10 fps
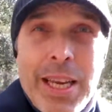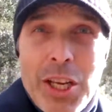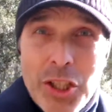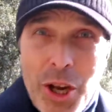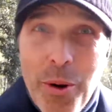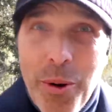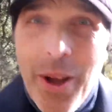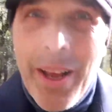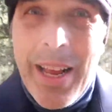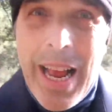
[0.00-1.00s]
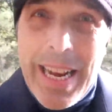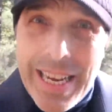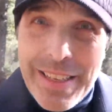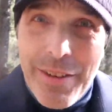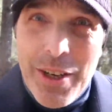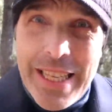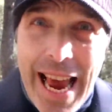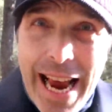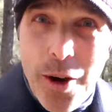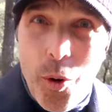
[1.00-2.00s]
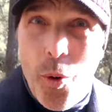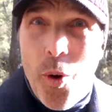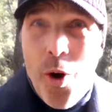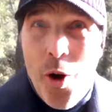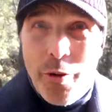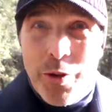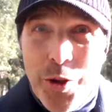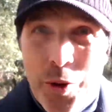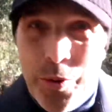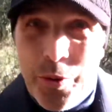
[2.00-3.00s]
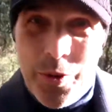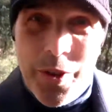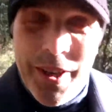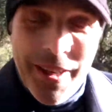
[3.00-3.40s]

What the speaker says: So let's have a look at the angle of the tools.